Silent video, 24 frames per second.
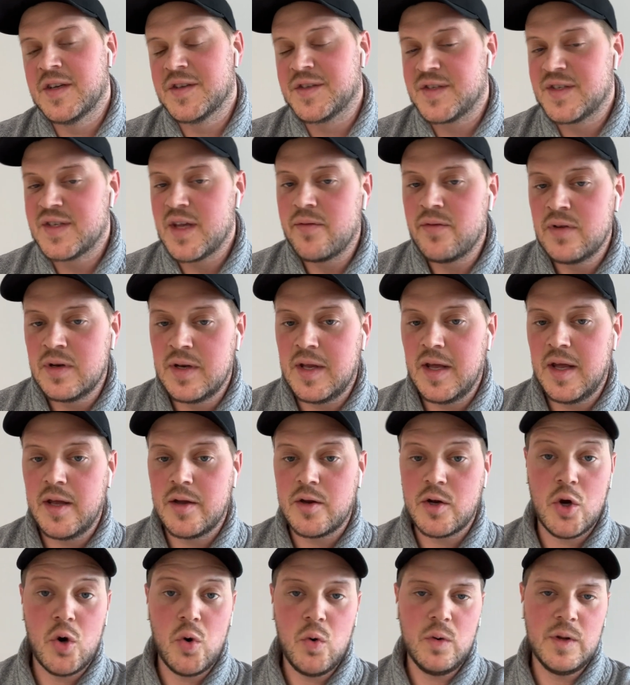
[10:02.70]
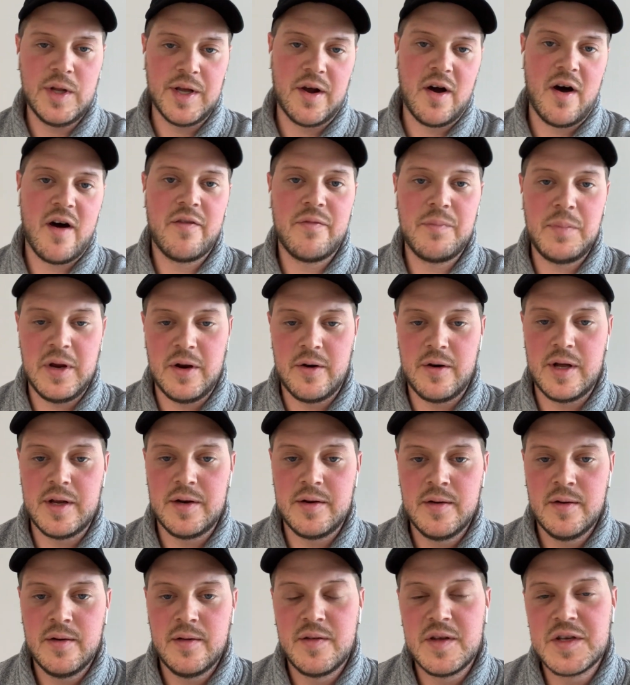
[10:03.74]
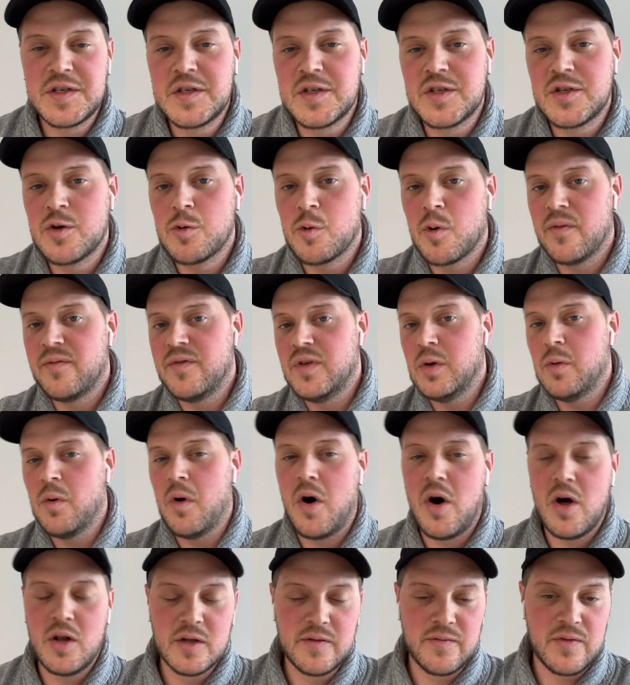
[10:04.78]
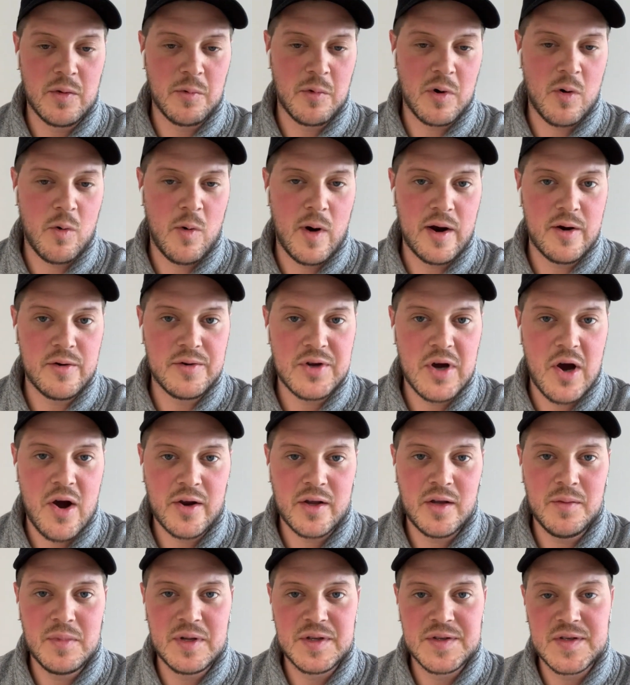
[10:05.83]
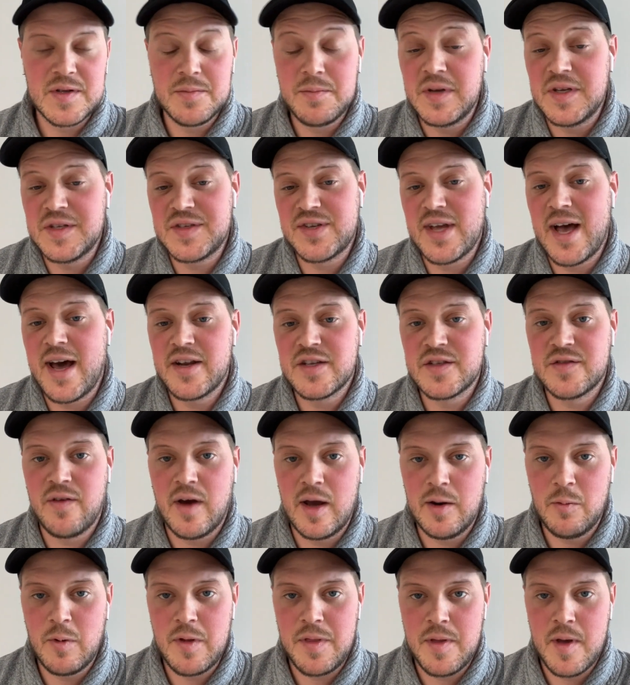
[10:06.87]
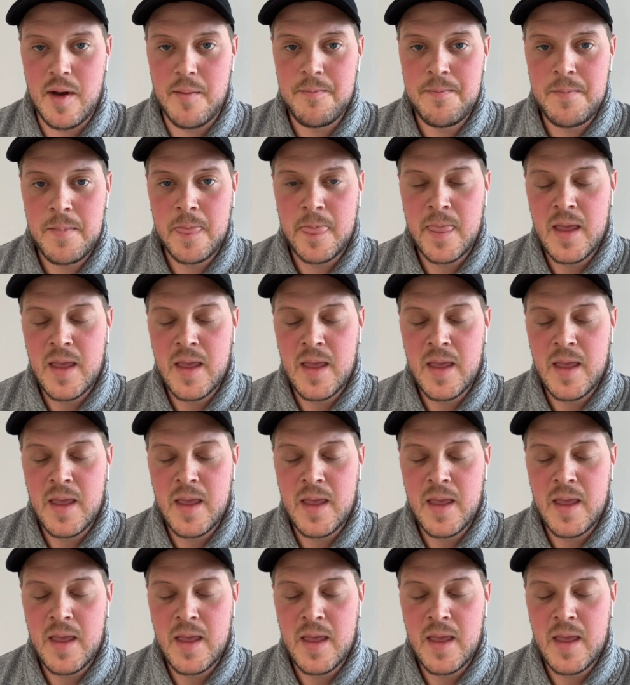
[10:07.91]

7-day cooling off period. This is to review all of the required documents and be satisfied with them.